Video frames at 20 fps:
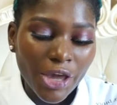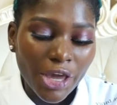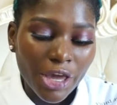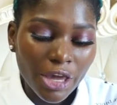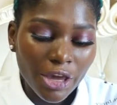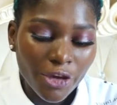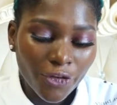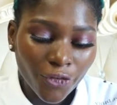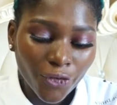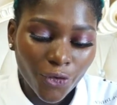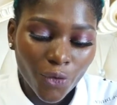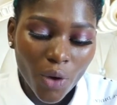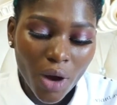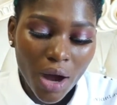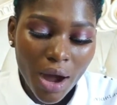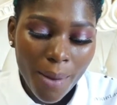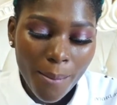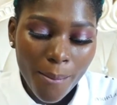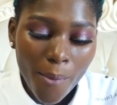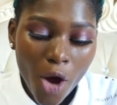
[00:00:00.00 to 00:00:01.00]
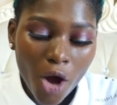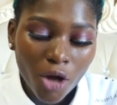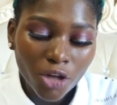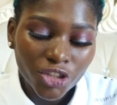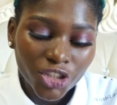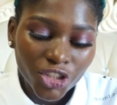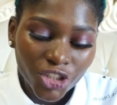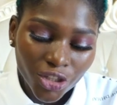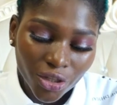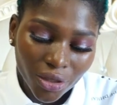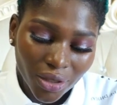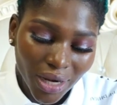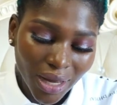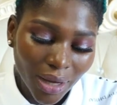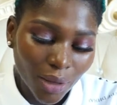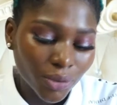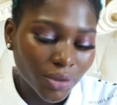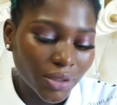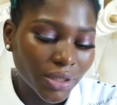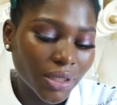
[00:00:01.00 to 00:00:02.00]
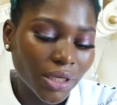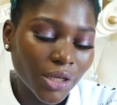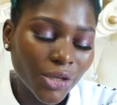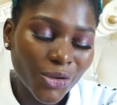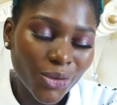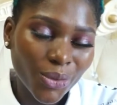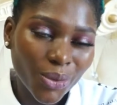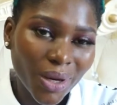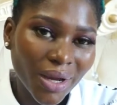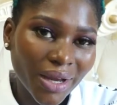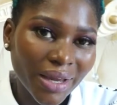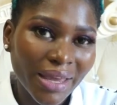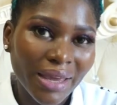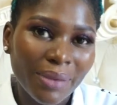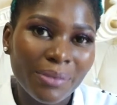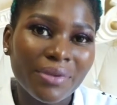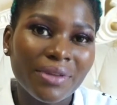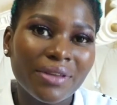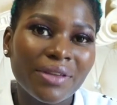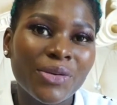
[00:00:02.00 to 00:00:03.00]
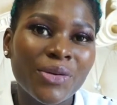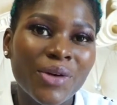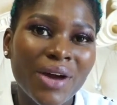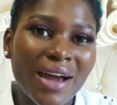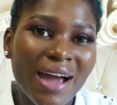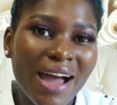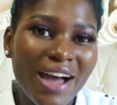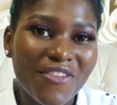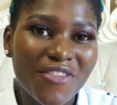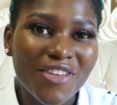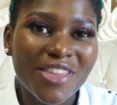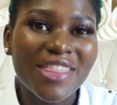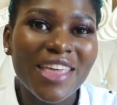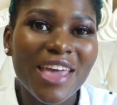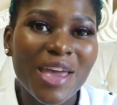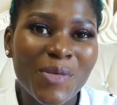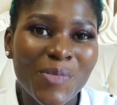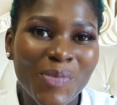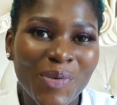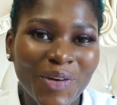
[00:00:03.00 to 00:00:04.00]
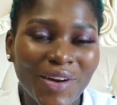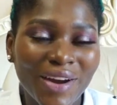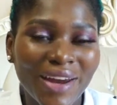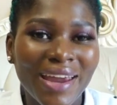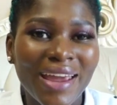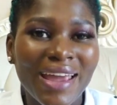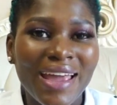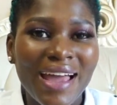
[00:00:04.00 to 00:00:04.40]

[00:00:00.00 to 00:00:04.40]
If you are more chill out, you are having a boy.